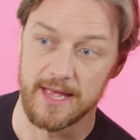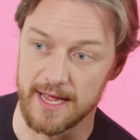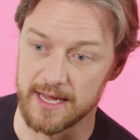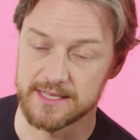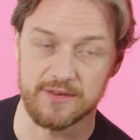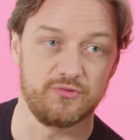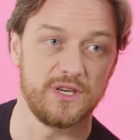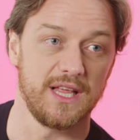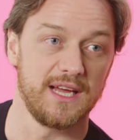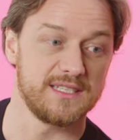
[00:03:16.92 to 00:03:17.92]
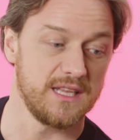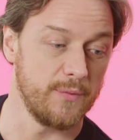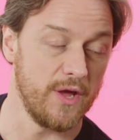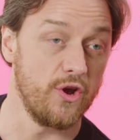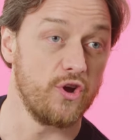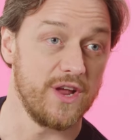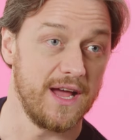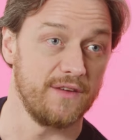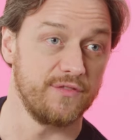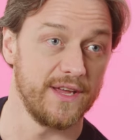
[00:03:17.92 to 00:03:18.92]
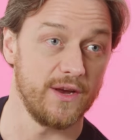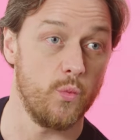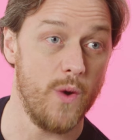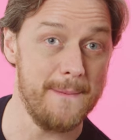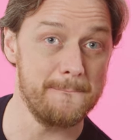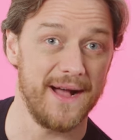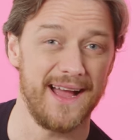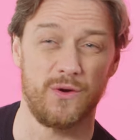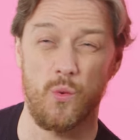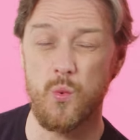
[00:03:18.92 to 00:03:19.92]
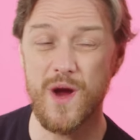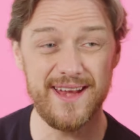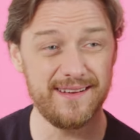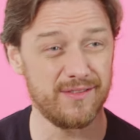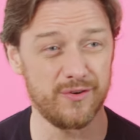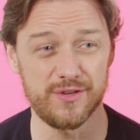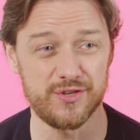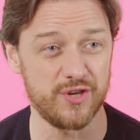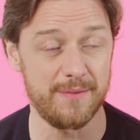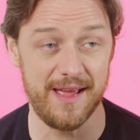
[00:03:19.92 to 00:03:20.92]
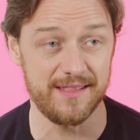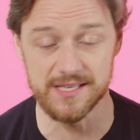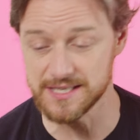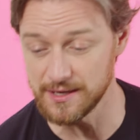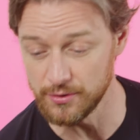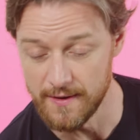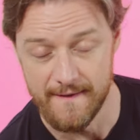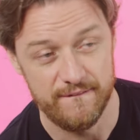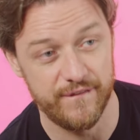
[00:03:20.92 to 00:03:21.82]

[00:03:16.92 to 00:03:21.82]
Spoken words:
Didn't realize till about an hour and a half later. Went back, waded through the stream in the silt.